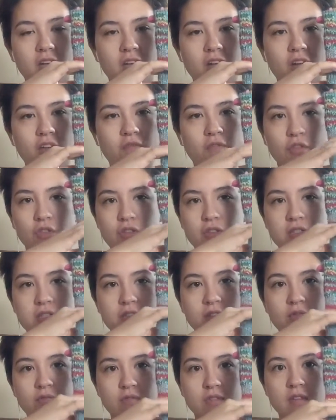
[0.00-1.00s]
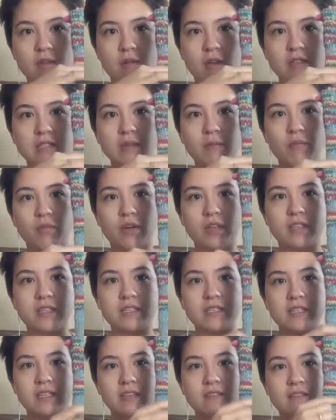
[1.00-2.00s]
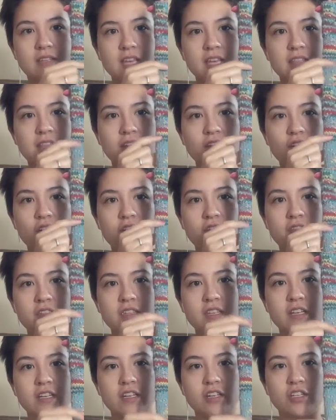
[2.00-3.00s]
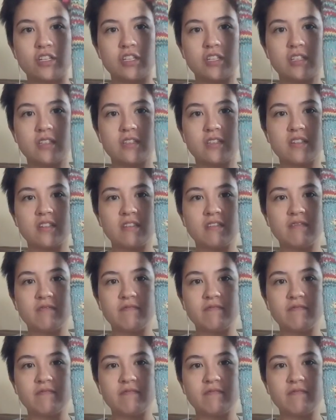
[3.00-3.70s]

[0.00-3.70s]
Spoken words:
or for this, I separated the sleeves, and then all of a sudden it's just,